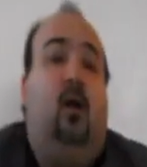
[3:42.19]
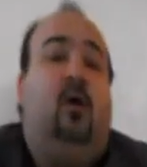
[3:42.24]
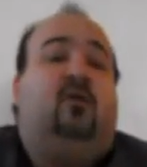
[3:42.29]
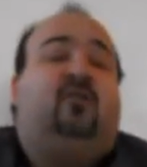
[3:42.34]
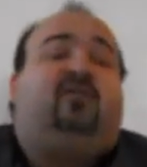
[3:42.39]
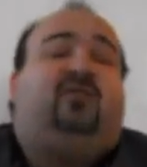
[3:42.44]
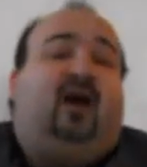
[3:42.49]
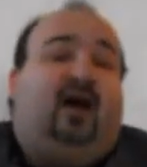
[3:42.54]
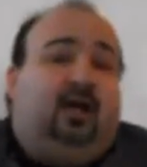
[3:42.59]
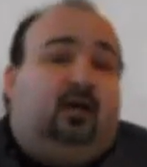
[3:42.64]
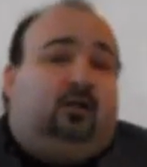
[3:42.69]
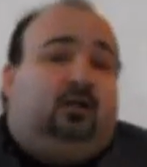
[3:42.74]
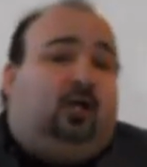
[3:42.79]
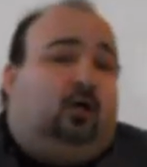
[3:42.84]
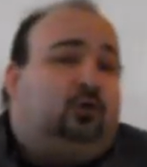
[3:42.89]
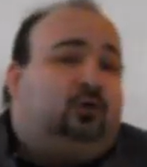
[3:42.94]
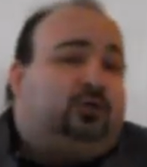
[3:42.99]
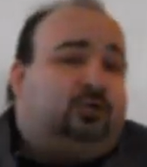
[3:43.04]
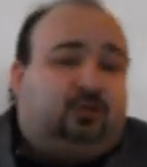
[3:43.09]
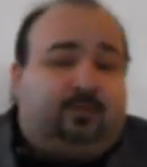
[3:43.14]
Final
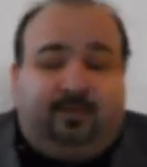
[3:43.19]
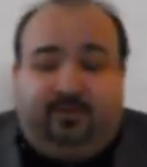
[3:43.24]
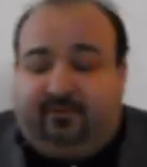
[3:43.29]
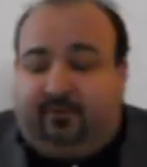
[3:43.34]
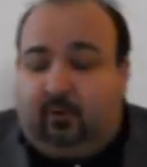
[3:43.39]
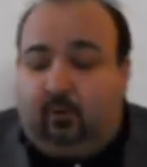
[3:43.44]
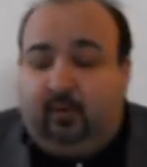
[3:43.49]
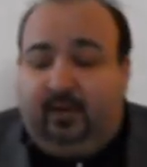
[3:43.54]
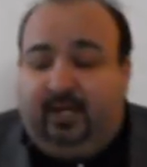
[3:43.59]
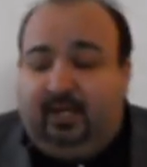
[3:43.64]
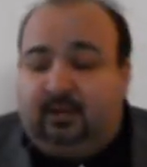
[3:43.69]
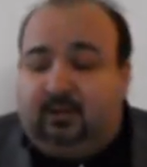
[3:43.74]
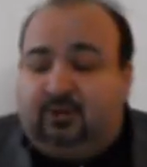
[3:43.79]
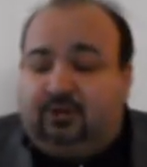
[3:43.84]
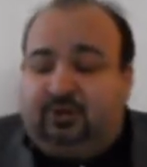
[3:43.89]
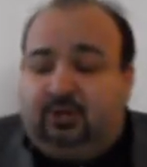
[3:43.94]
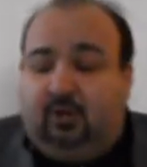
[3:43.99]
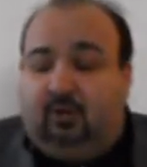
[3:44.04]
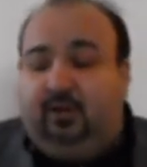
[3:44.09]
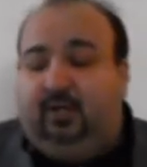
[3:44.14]
note just before we end the
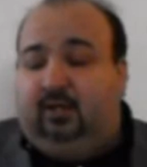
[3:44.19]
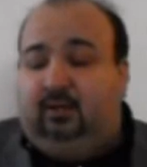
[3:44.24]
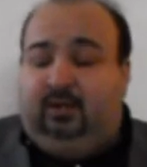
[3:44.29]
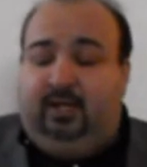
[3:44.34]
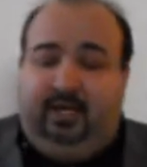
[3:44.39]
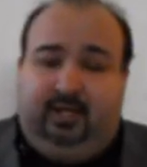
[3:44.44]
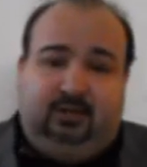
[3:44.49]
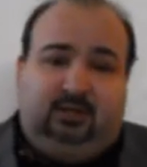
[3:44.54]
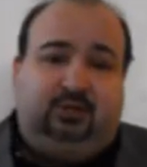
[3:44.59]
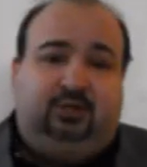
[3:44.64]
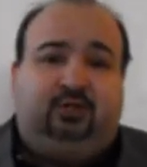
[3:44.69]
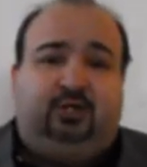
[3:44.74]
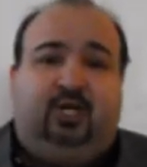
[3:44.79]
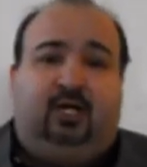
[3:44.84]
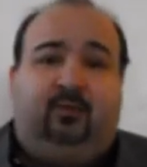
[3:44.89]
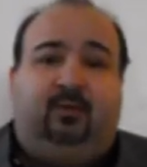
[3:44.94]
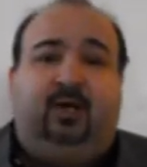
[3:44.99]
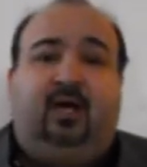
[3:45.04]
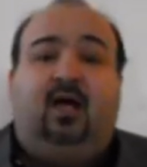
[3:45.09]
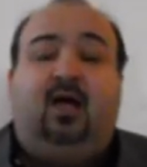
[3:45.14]
show here, ladies and
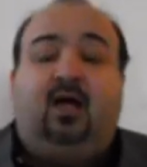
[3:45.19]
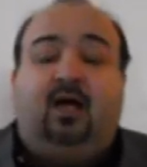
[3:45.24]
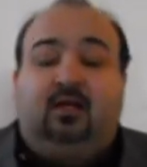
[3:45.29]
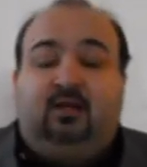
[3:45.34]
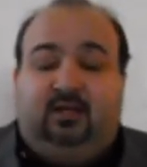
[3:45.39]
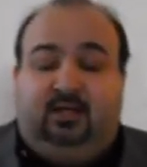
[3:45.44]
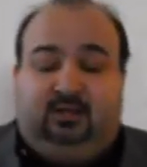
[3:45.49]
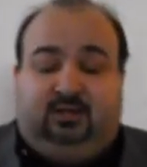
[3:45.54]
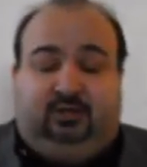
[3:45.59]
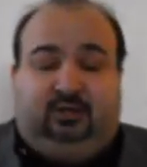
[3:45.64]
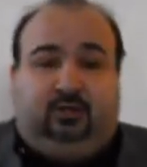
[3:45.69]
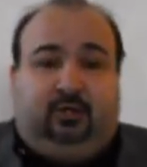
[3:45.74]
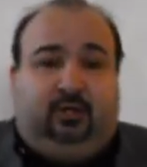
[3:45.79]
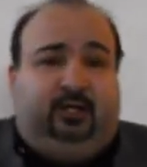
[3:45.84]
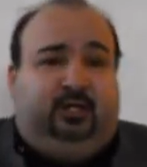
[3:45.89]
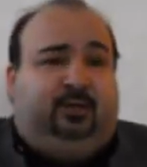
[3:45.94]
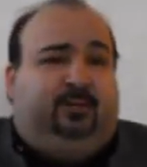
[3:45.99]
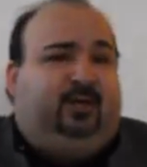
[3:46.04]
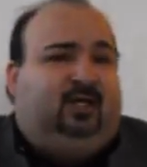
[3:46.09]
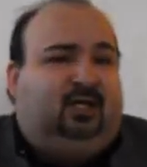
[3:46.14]
gentlemen, this is
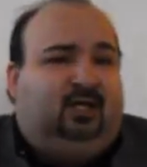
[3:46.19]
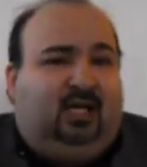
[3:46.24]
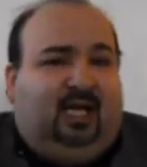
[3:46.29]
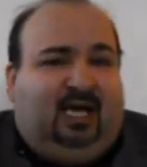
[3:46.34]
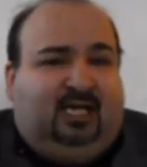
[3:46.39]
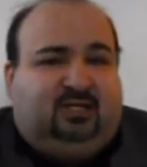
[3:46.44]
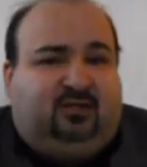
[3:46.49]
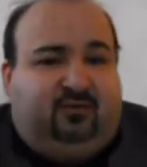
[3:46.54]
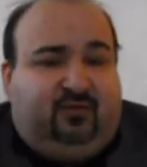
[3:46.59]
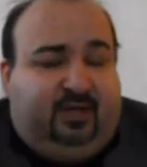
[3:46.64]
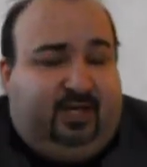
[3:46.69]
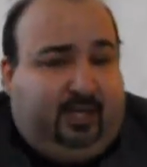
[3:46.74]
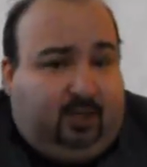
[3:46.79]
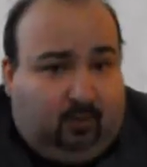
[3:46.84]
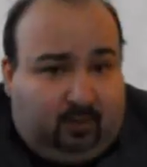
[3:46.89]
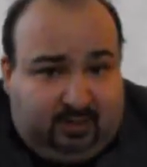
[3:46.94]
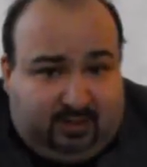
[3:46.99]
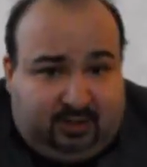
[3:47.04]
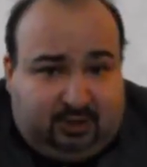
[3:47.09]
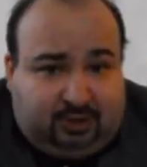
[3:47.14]
going to be the last
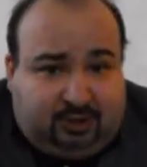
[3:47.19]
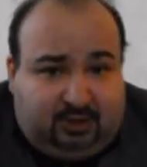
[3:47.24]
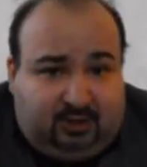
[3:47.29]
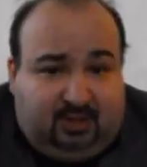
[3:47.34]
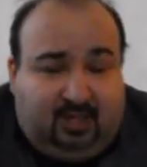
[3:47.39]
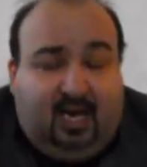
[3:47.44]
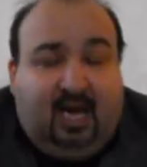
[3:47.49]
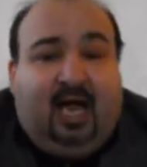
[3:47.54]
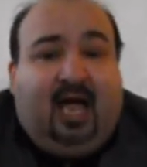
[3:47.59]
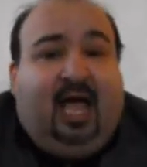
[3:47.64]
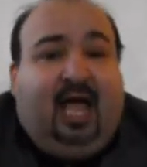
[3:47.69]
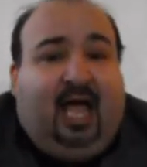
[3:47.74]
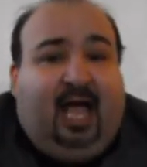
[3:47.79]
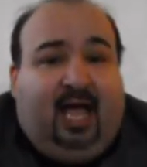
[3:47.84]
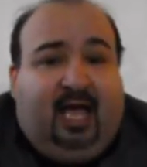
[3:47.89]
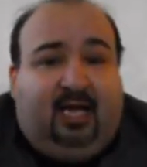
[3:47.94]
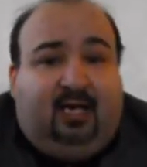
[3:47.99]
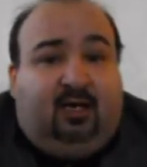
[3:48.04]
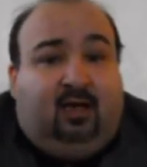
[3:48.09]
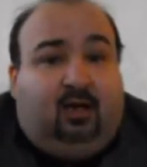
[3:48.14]
video edition
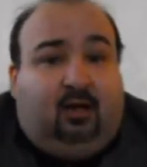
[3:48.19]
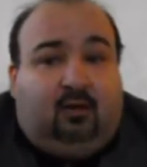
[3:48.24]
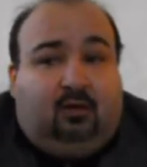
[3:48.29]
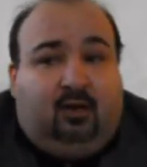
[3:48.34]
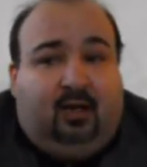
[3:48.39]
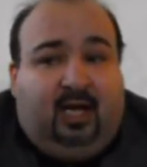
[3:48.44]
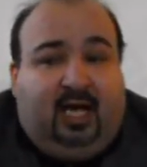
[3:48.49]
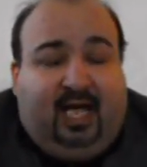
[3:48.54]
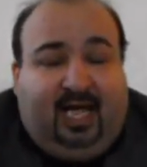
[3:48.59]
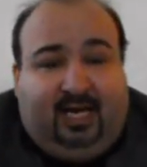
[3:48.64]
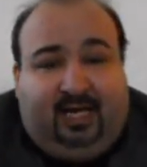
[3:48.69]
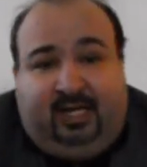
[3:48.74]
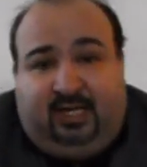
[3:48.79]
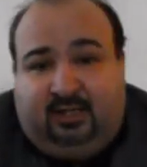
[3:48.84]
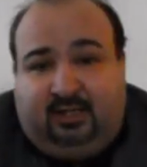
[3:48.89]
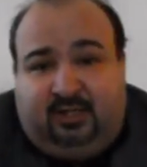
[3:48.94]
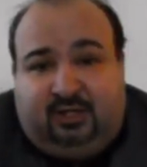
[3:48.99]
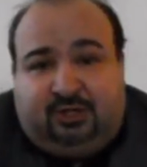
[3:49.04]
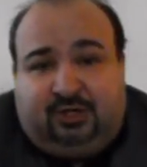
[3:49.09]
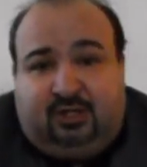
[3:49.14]
and any
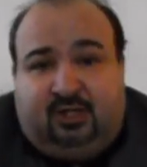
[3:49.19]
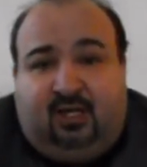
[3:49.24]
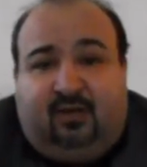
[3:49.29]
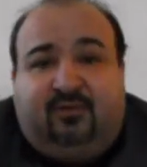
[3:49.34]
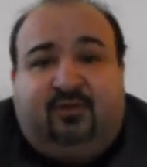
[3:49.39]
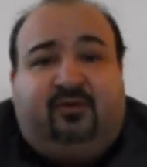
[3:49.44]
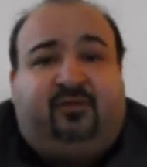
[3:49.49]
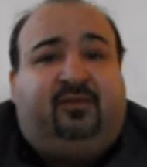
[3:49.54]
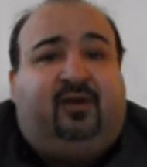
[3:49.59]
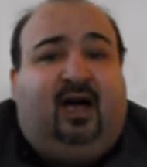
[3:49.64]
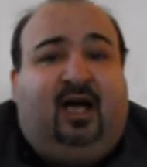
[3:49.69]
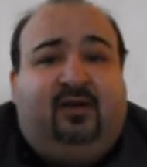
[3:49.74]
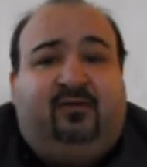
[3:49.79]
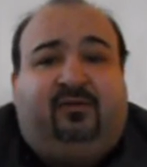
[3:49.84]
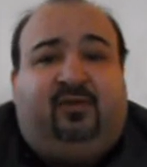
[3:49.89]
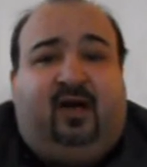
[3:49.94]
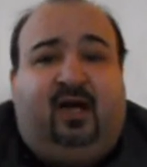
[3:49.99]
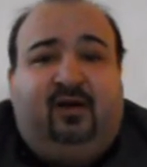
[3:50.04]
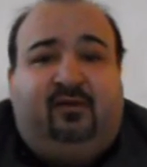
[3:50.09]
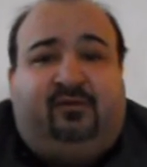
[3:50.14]
edition of the
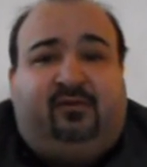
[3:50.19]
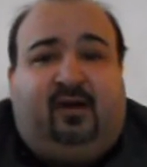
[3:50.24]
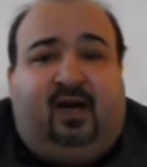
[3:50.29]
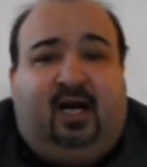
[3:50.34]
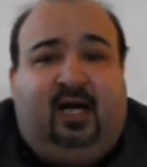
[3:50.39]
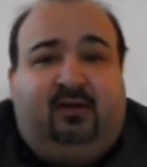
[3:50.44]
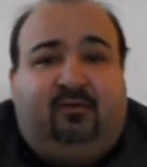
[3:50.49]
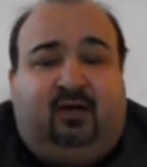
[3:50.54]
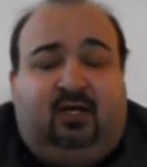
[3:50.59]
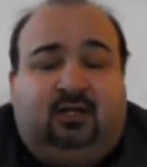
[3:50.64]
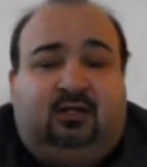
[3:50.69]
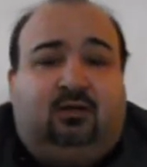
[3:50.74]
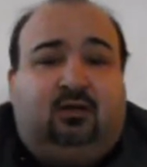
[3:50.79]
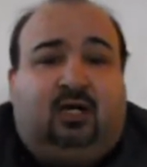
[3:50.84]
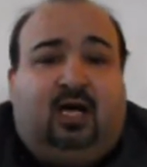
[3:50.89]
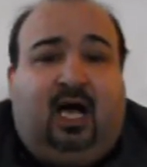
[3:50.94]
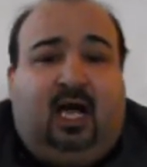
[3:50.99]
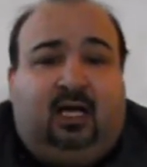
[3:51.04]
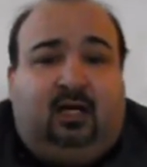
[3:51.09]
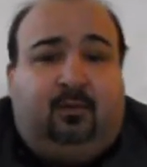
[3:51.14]
5-5-5 until
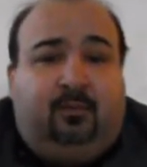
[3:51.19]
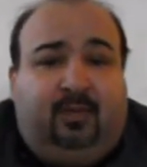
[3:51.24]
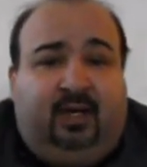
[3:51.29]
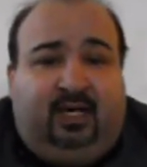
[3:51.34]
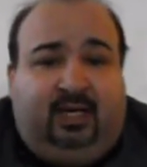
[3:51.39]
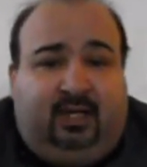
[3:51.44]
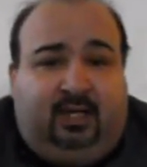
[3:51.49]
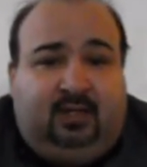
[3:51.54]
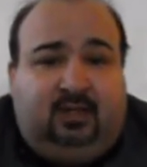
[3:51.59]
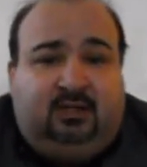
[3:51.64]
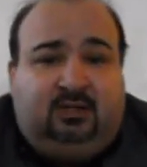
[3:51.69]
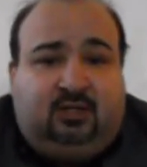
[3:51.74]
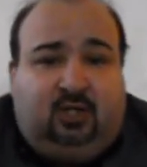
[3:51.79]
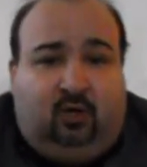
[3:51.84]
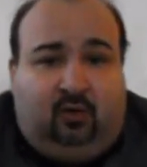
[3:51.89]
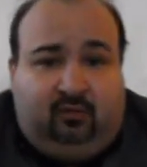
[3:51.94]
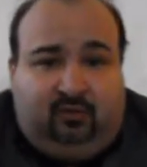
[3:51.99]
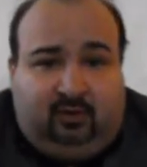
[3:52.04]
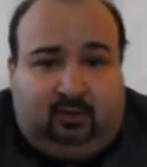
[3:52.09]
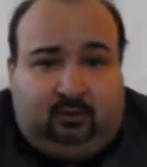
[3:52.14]
Column-Mania is
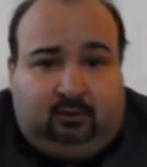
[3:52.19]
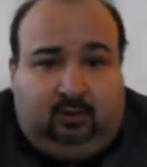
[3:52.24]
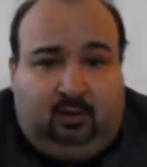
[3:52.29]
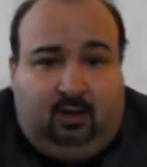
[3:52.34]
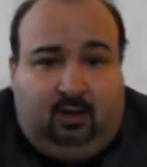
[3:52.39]
over.